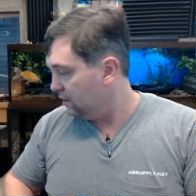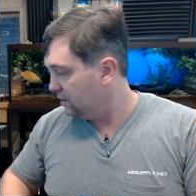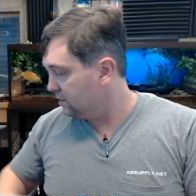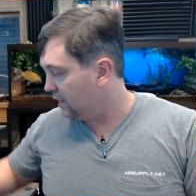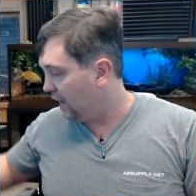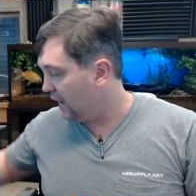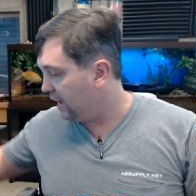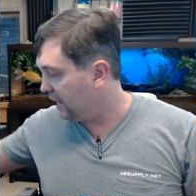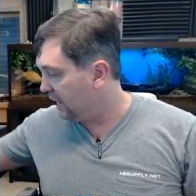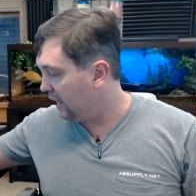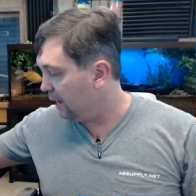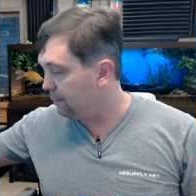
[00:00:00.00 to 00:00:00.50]

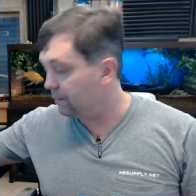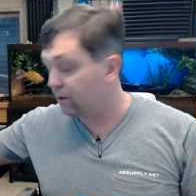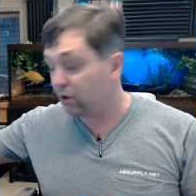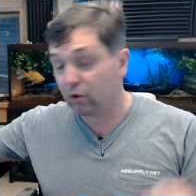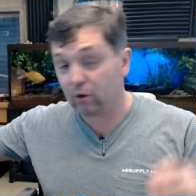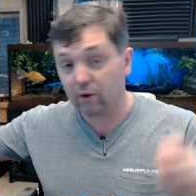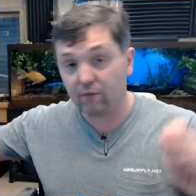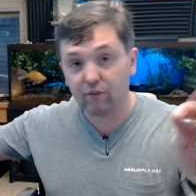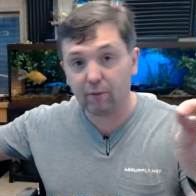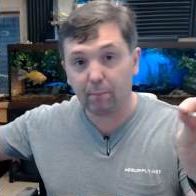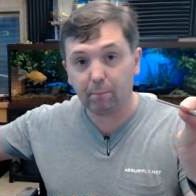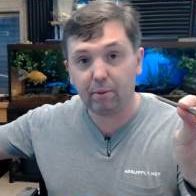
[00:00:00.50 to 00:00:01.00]

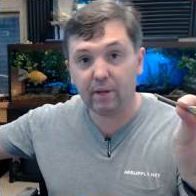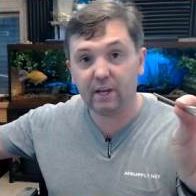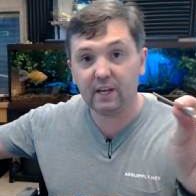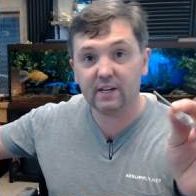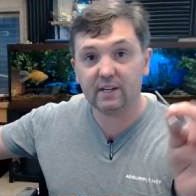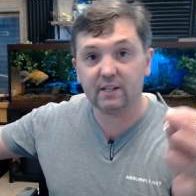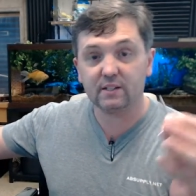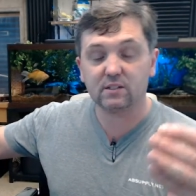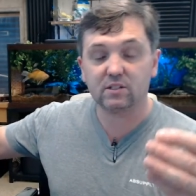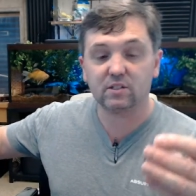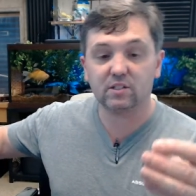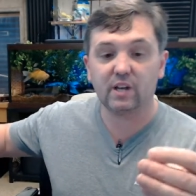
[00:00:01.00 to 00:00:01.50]
Diameter of the
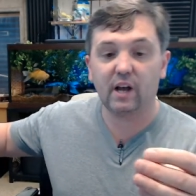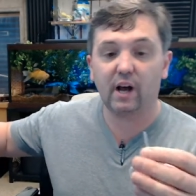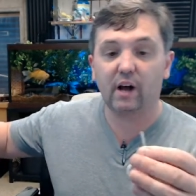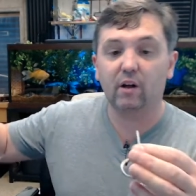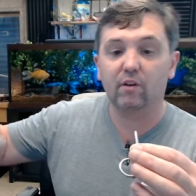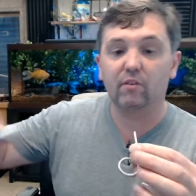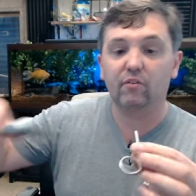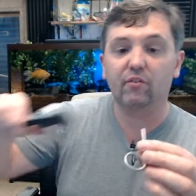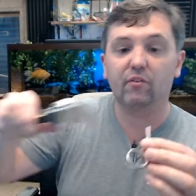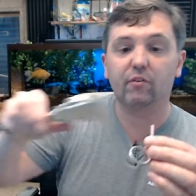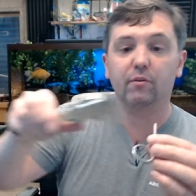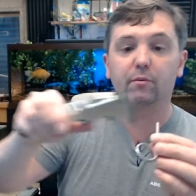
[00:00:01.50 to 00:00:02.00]
pin
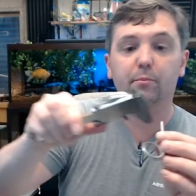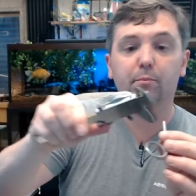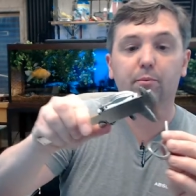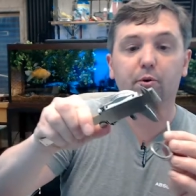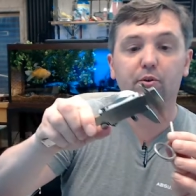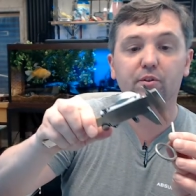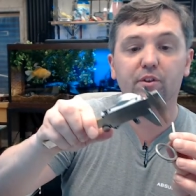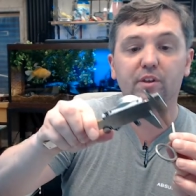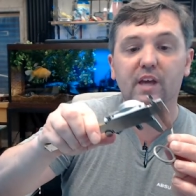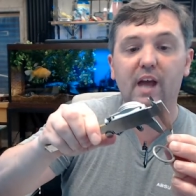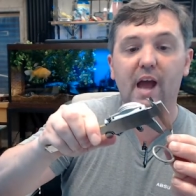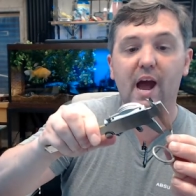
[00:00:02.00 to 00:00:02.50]
itself per
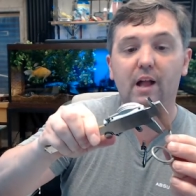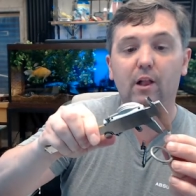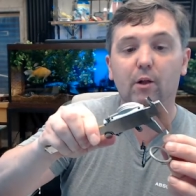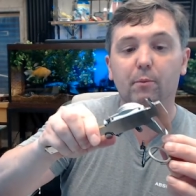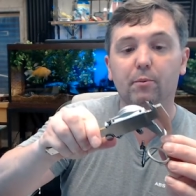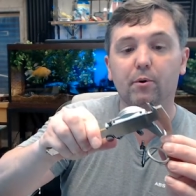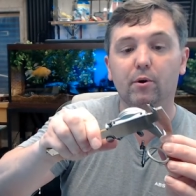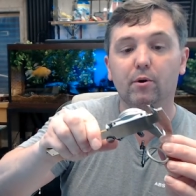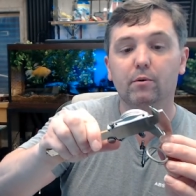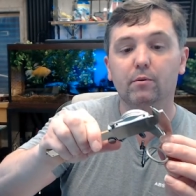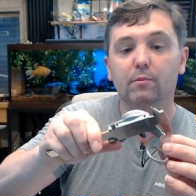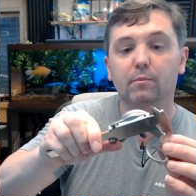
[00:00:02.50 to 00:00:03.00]
the
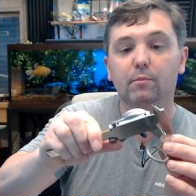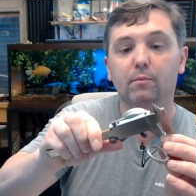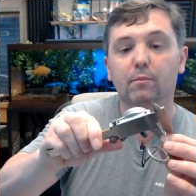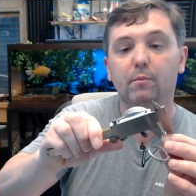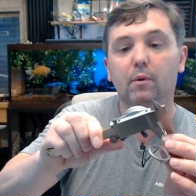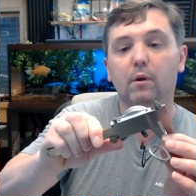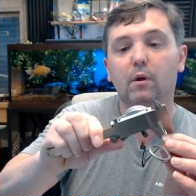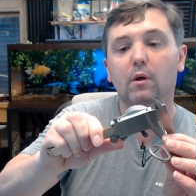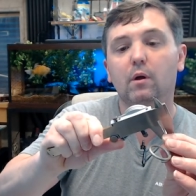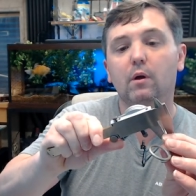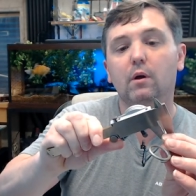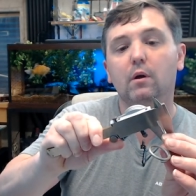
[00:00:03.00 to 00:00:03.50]
caliper,
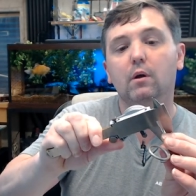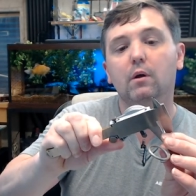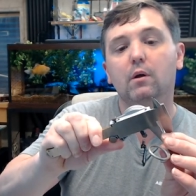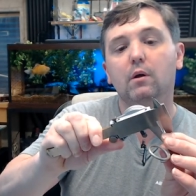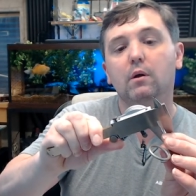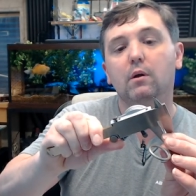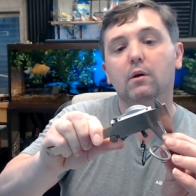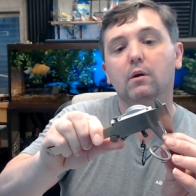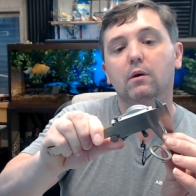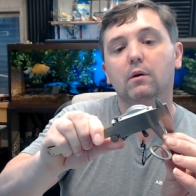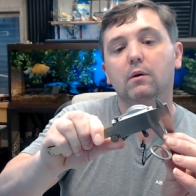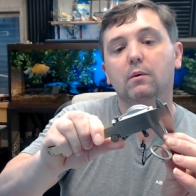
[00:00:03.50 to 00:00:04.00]

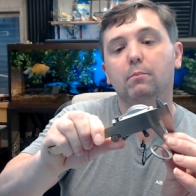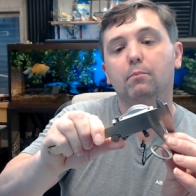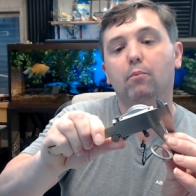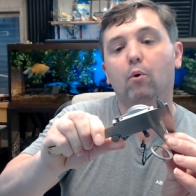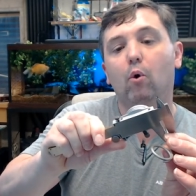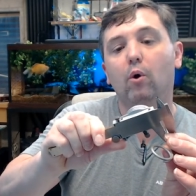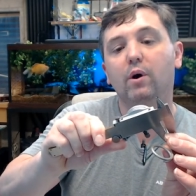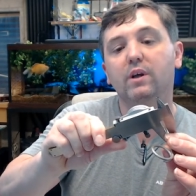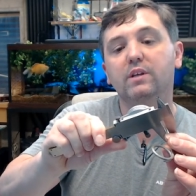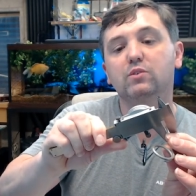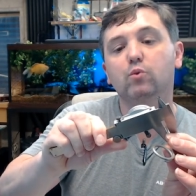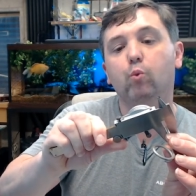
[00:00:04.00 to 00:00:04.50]

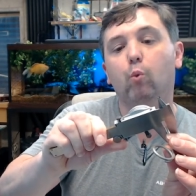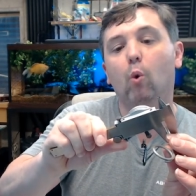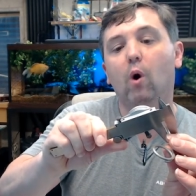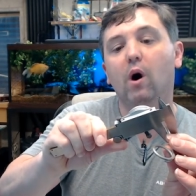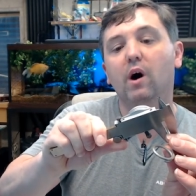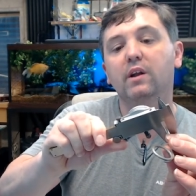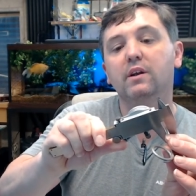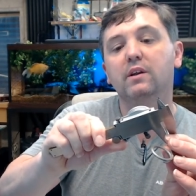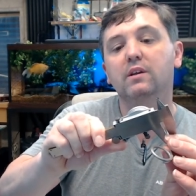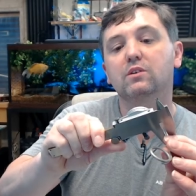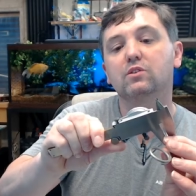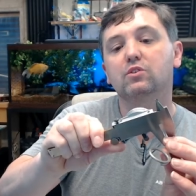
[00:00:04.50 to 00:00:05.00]

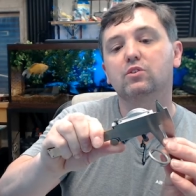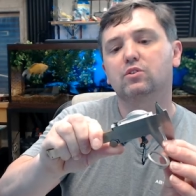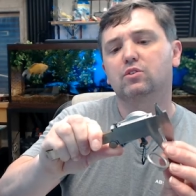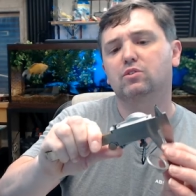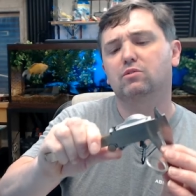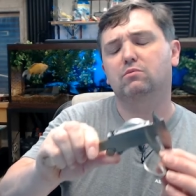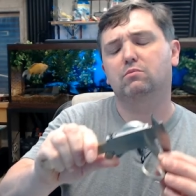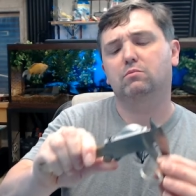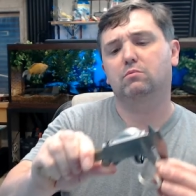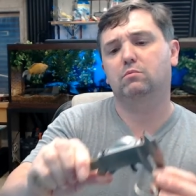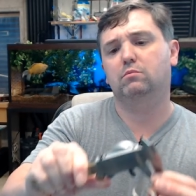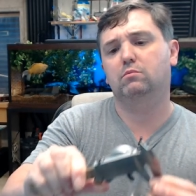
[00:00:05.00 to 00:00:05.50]

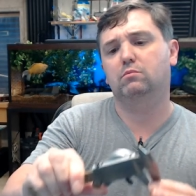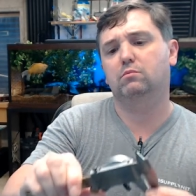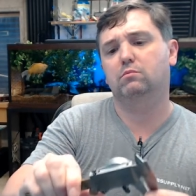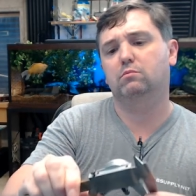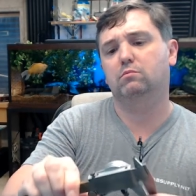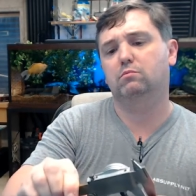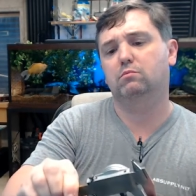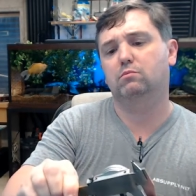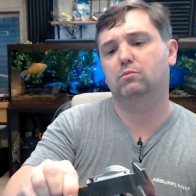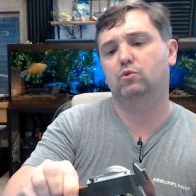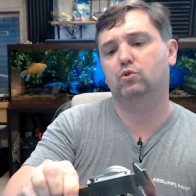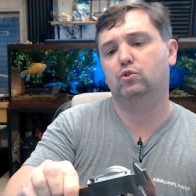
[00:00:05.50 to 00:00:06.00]

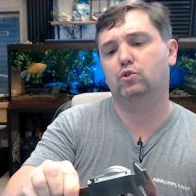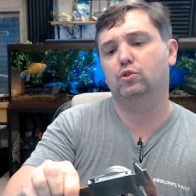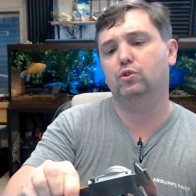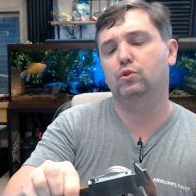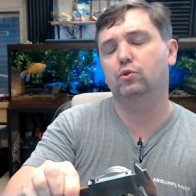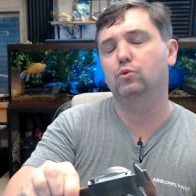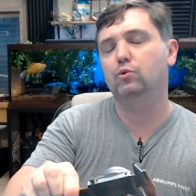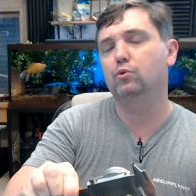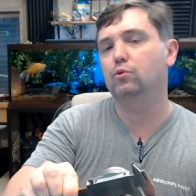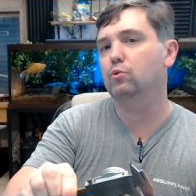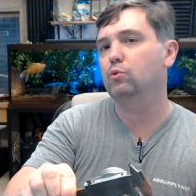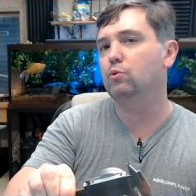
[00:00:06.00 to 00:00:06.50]

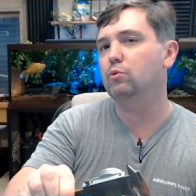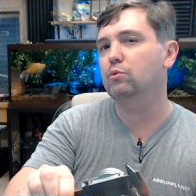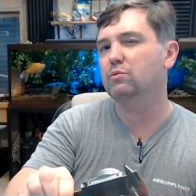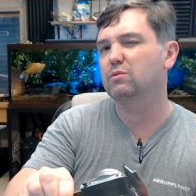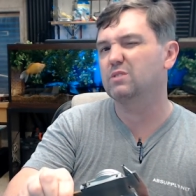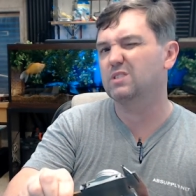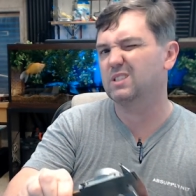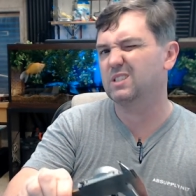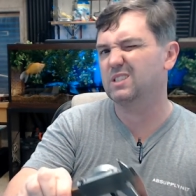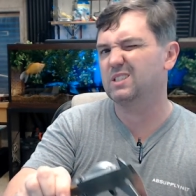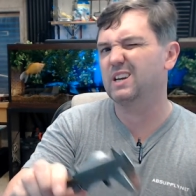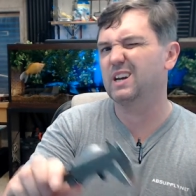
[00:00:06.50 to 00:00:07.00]

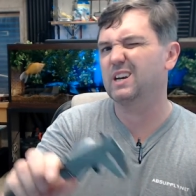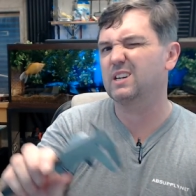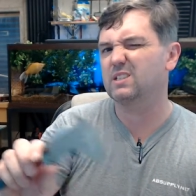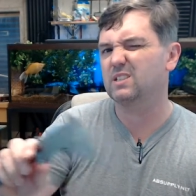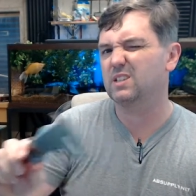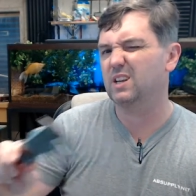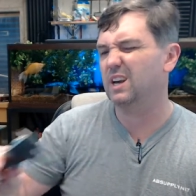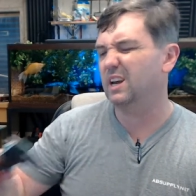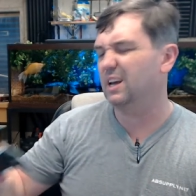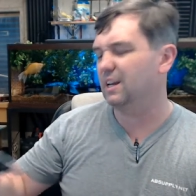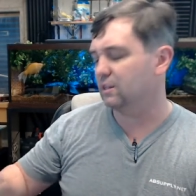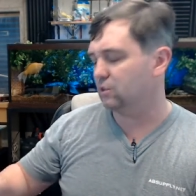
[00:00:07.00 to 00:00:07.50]
0.126
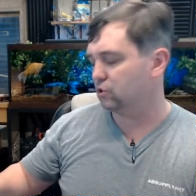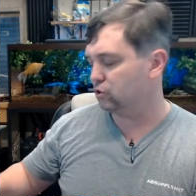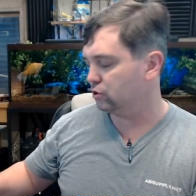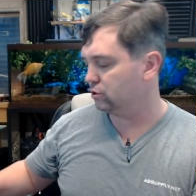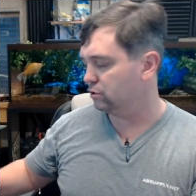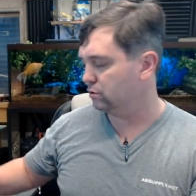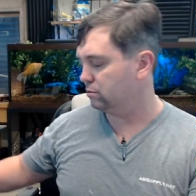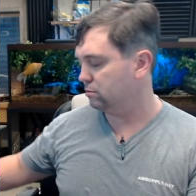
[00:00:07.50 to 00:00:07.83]
inch.